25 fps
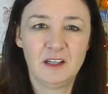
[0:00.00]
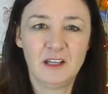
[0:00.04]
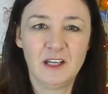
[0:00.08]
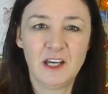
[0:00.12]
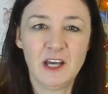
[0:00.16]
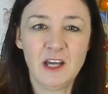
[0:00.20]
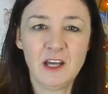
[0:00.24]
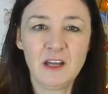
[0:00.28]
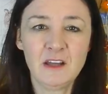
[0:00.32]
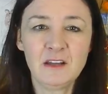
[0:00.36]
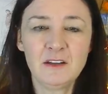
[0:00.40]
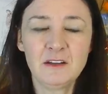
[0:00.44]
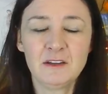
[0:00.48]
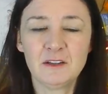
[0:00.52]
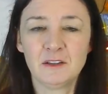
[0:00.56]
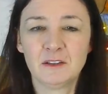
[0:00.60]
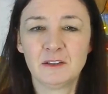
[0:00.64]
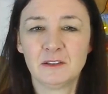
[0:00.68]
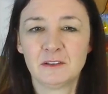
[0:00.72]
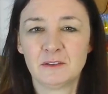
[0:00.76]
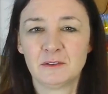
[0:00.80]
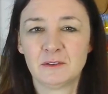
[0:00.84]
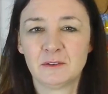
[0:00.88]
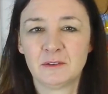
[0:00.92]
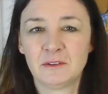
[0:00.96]

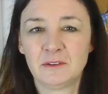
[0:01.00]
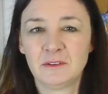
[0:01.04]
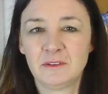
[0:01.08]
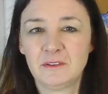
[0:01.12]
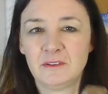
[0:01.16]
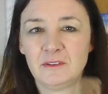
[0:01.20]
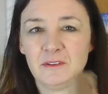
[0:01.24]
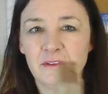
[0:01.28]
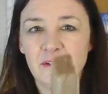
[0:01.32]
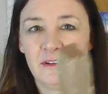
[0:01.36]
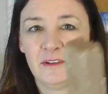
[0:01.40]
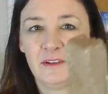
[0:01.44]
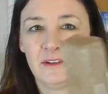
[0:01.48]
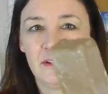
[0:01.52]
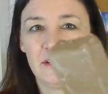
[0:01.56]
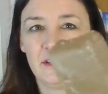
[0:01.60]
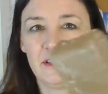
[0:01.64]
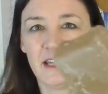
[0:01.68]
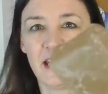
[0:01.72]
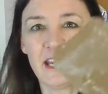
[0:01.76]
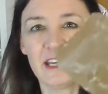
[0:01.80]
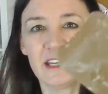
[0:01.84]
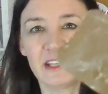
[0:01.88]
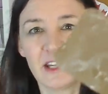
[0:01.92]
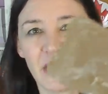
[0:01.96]
Oh,
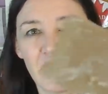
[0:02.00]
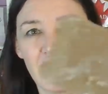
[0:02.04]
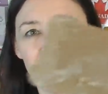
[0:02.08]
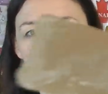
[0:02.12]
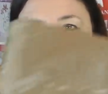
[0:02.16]
there you go.